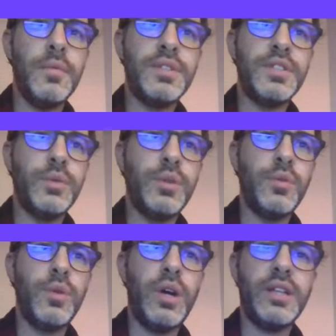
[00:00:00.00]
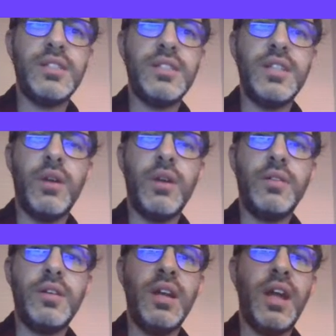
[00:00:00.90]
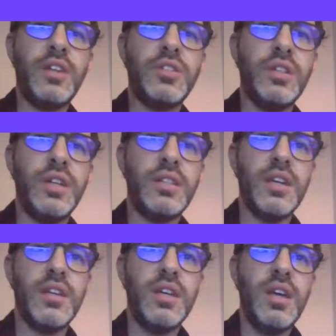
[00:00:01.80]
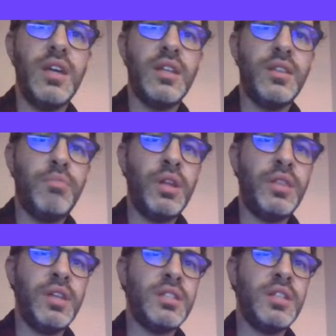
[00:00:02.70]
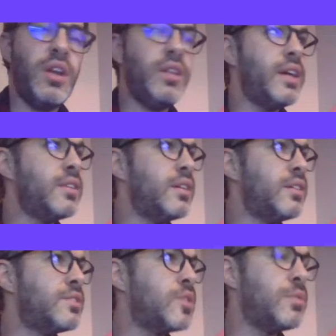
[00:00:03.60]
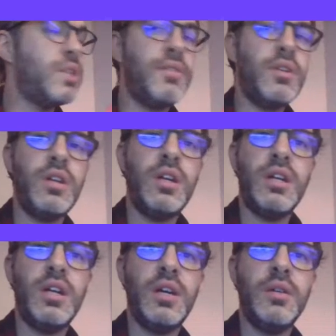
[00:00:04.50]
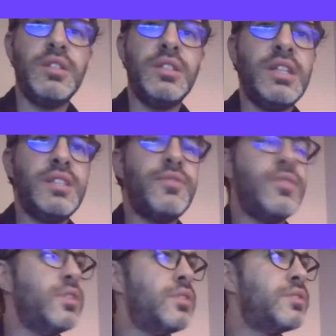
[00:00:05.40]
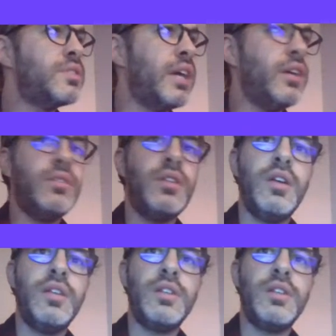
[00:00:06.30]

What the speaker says: This is really cool. I like the stingray, and I actually like that putting things in here like the scuba diver is nice for scale.